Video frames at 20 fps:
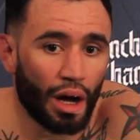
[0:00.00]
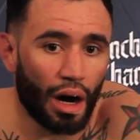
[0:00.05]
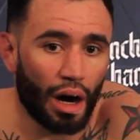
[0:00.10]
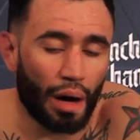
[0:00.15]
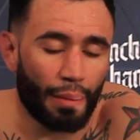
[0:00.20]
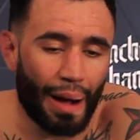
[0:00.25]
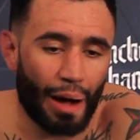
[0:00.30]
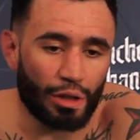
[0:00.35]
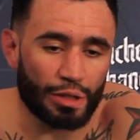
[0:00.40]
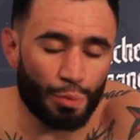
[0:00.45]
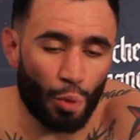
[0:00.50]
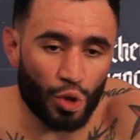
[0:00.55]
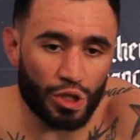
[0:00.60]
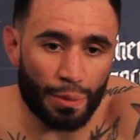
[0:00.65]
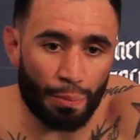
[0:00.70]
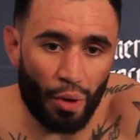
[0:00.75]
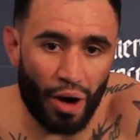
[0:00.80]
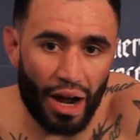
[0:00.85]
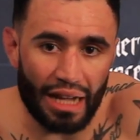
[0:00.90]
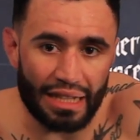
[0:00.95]
I was more
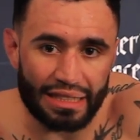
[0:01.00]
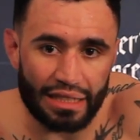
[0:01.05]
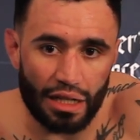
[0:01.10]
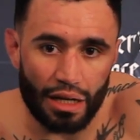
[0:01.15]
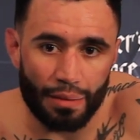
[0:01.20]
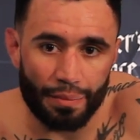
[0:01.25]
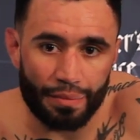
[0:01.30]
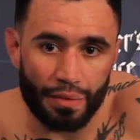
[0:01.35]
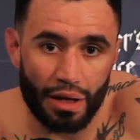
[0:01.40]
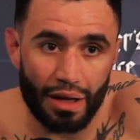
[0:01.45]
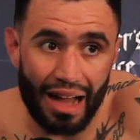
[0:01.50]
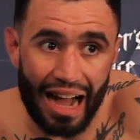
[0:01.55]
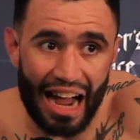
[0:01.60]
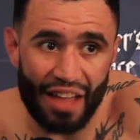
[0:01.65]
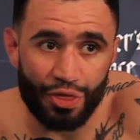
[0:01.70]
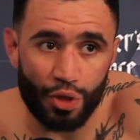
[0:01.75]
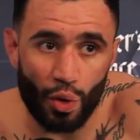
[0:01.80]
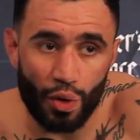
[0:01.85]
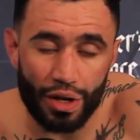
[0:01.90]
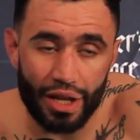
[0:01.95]
surprised. I
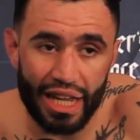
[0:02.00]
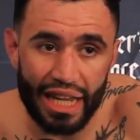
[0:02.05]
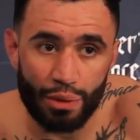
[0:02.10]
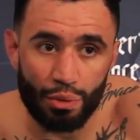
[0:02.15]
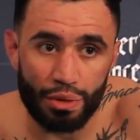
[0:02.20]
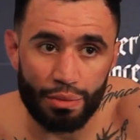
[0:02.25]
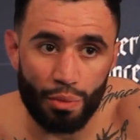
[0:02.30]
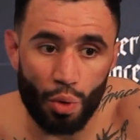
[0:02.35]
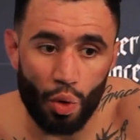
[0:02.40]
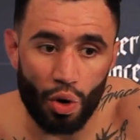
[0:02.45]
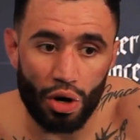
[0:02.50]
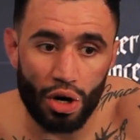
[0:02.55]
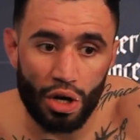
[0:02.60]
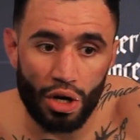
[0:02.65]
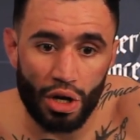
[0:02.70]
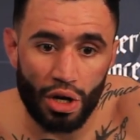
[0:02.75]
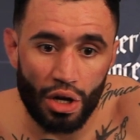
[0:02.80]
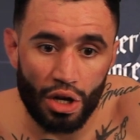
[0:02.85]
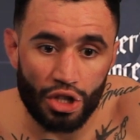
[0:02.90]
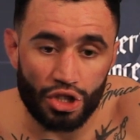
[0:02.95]
thought he would more
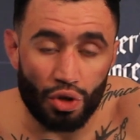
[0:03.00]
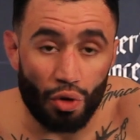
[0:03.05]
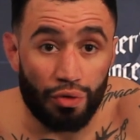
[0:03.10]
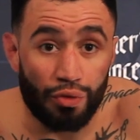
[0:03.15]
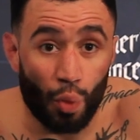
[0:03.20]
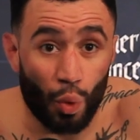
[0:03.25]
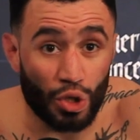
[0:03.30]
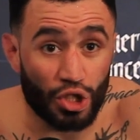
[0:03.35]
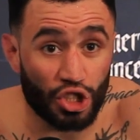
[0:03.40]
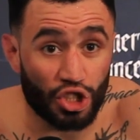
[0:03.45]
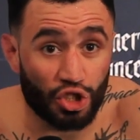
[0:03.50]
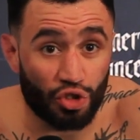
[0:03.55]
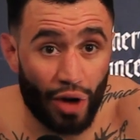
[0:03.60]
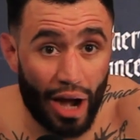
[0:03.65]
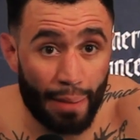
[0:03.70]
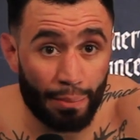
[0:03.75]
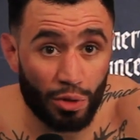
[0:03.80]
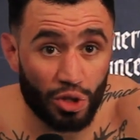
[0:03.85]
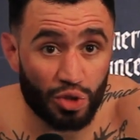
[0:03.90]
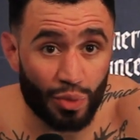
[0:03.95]
so force
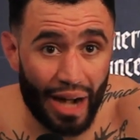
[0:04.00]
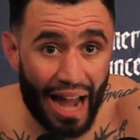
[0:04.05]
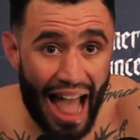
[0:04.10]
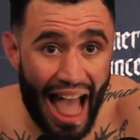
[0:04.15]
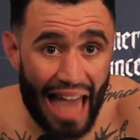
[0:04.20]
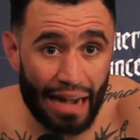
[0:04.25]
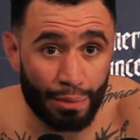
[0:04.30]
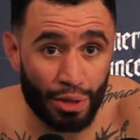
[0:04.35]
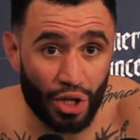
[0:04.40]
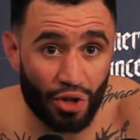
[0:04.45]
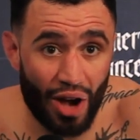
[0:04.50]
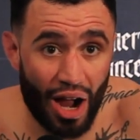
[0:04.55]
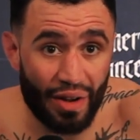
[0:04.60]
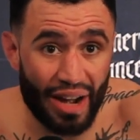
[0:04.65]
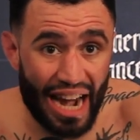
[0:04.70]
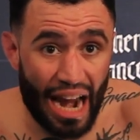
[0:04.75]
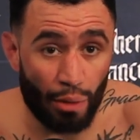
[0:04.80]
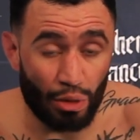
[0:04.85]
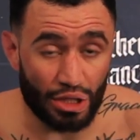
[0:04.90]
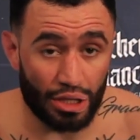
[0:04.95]
scrambles when I had him on the ground,
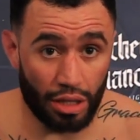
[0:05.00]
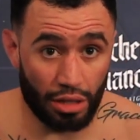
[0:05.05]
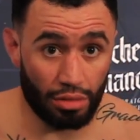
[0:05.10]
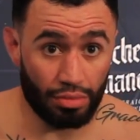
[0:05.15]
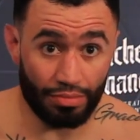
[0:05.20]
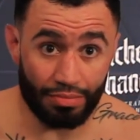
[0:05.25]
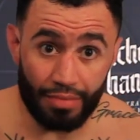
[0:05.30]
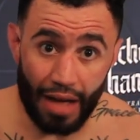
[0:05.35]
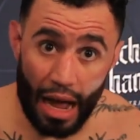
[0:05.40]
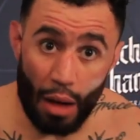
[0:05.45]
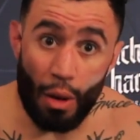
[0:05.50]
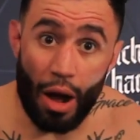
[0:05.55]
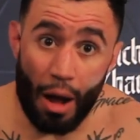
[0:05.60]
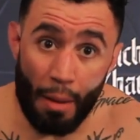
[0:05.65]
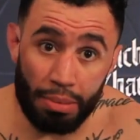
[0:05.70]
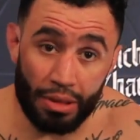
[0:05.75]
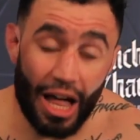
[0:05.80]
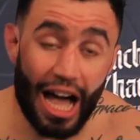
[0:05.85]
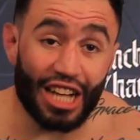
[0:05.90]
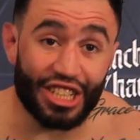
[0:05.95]
and I was
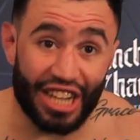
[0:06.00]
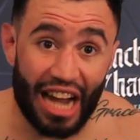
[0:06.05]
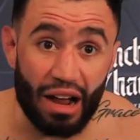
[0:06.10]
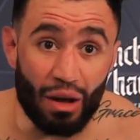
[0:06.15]
obliging.